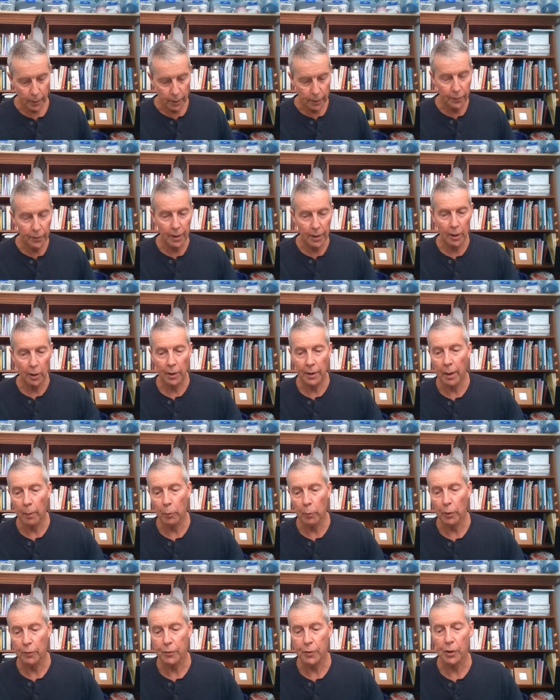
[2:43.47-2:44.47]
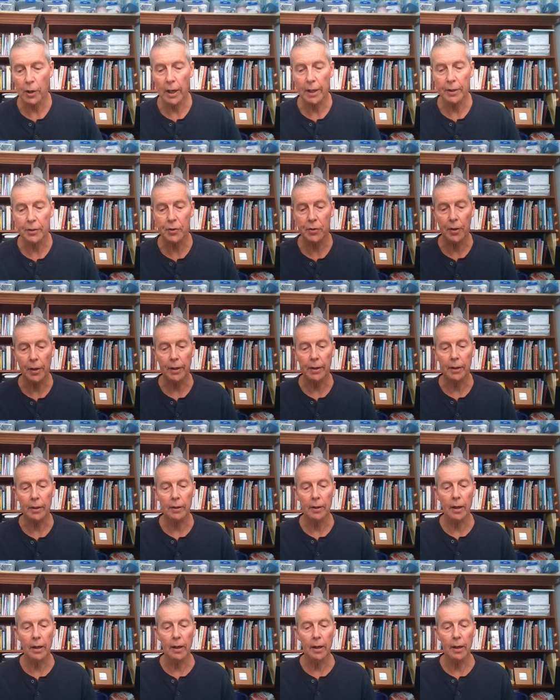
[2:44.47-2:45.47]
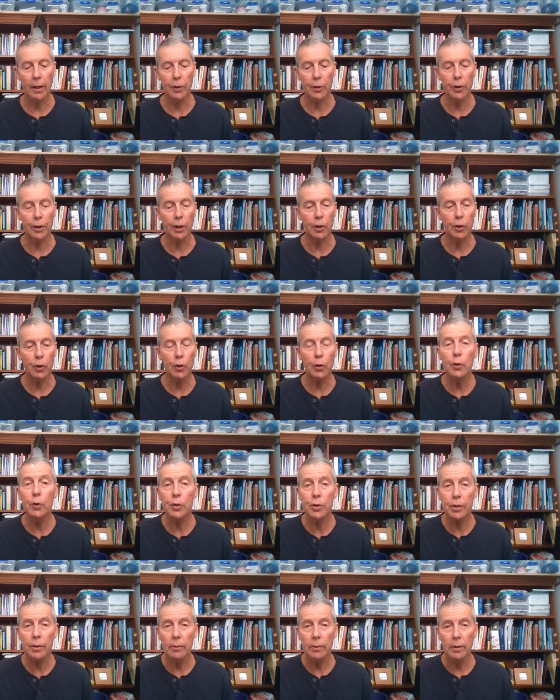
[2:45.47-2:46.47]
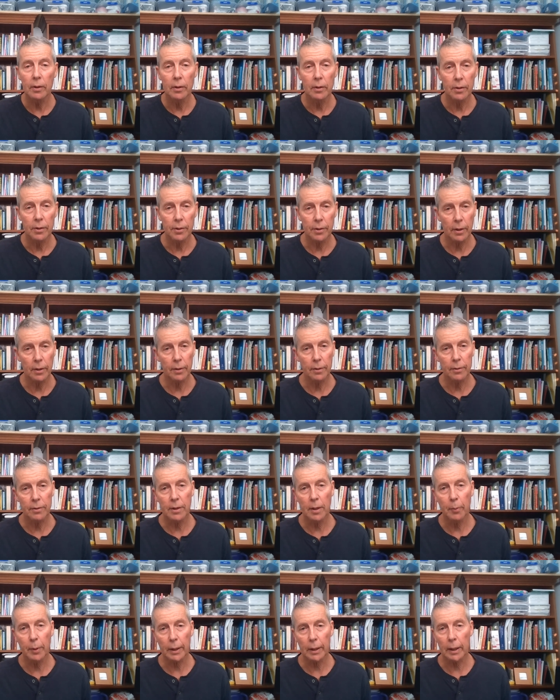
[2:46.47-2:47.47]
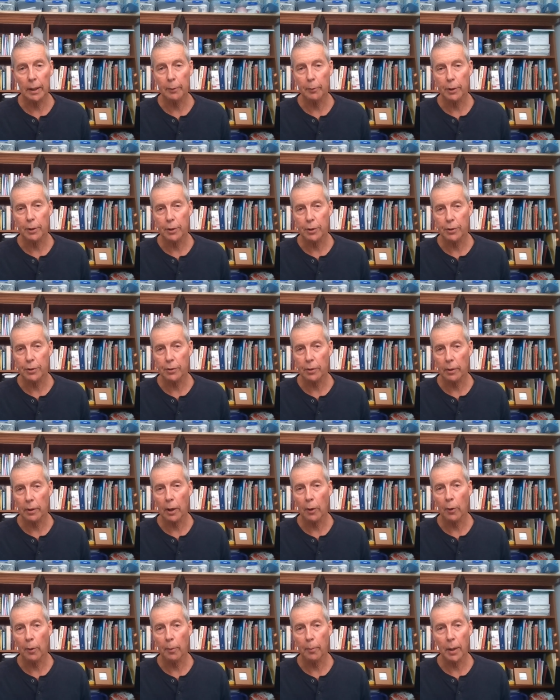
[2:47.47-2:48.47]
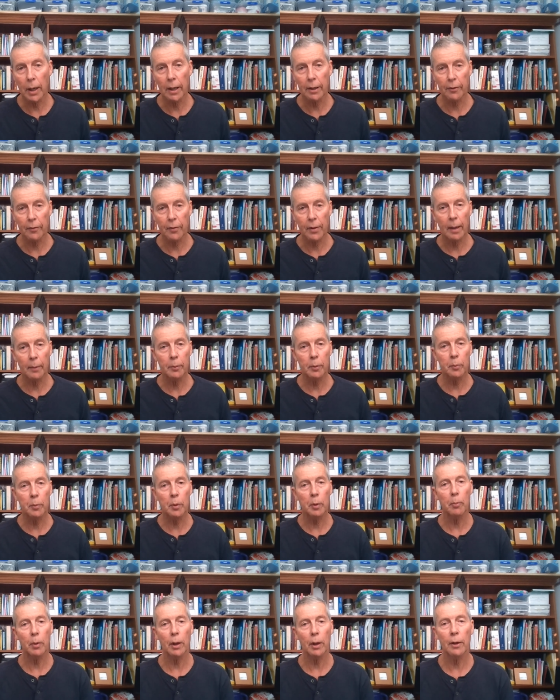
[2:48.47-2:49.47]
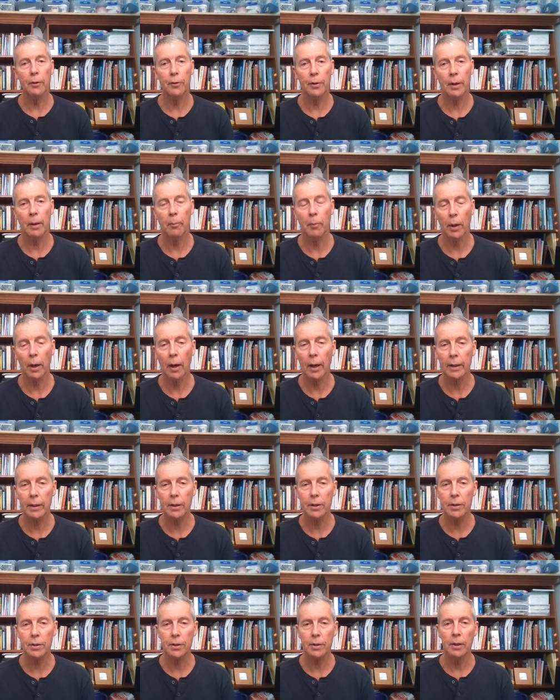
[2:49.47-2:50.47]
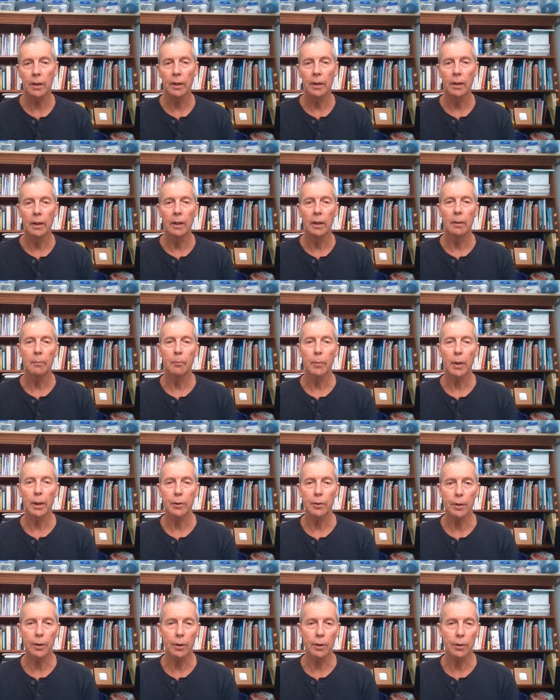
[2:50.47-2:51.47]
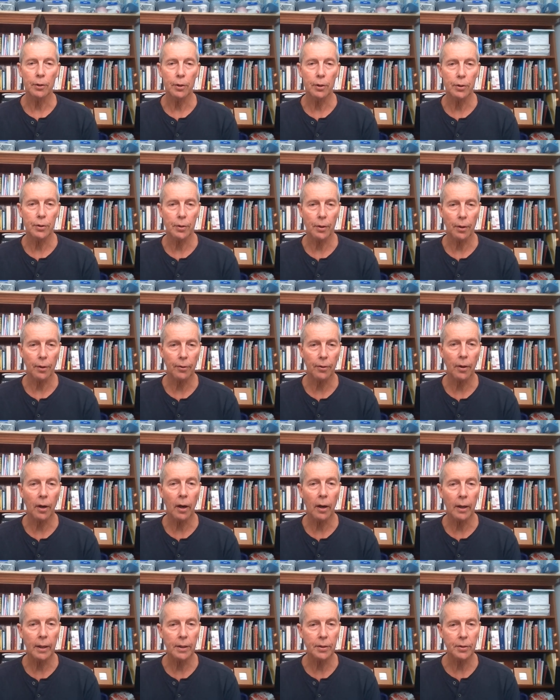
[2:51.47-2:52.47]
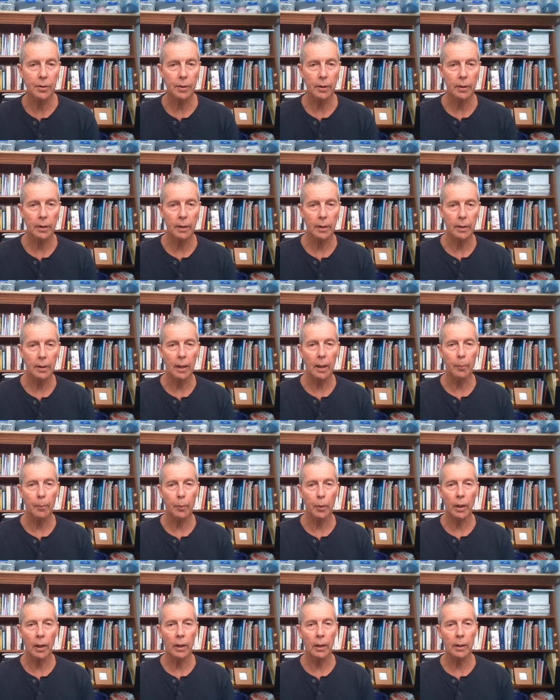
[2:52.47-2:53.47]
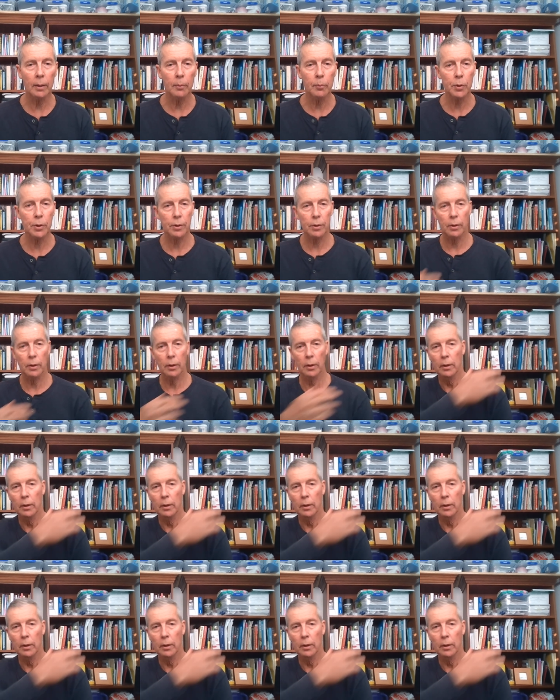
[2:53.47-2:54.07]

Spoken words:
There are a number of sites that you can use. So typically we use the lower part of the abdomen below the umbilicus, but you can use the thighs, upper arms,